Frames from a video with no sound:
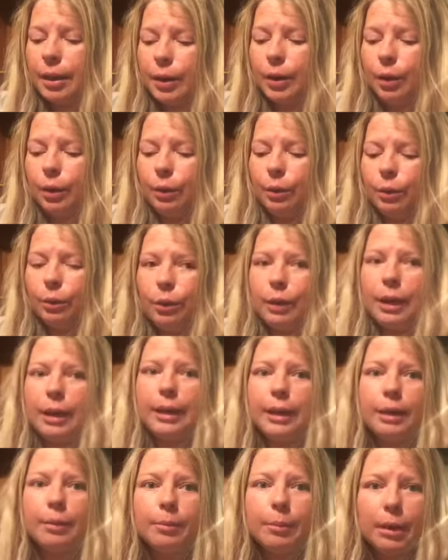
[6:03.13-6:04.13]
go and
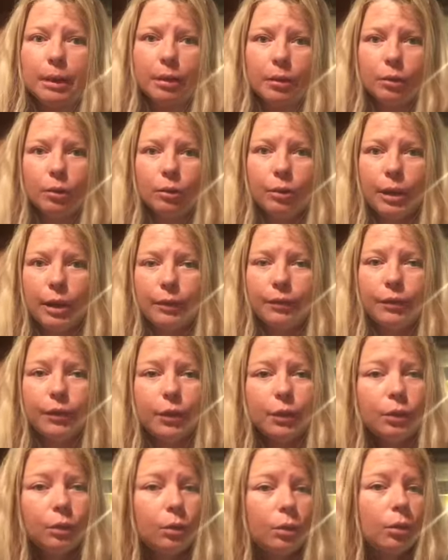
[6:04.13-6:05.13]
get my little
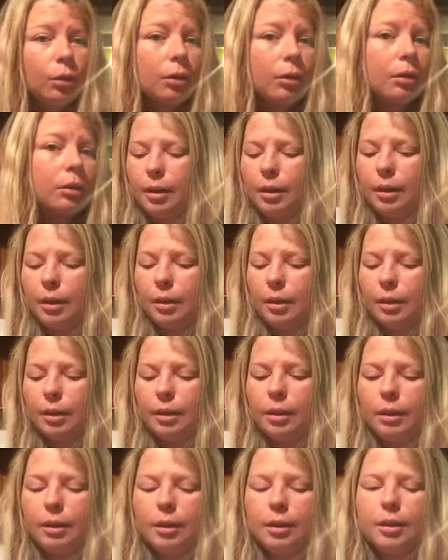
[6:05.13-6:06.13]
nephew.
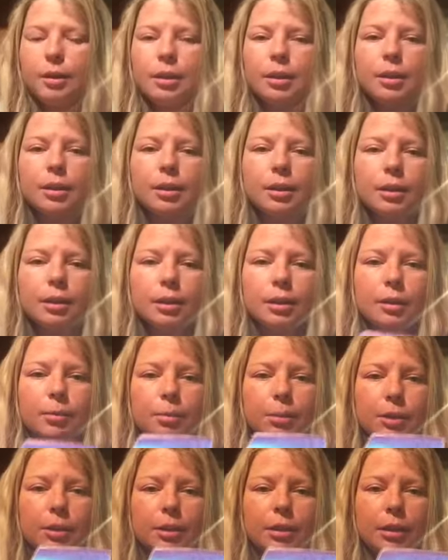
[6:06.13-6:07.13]
This is the
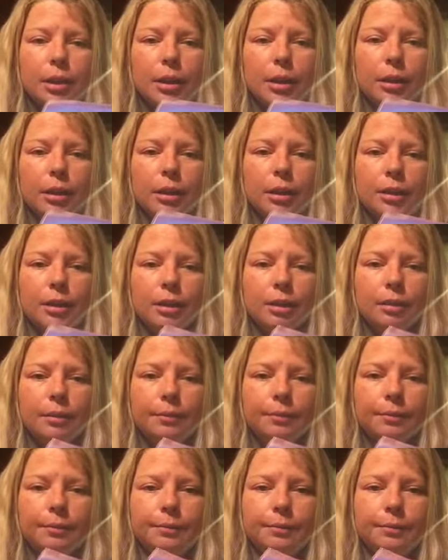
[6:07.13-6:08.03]
slippers, guys.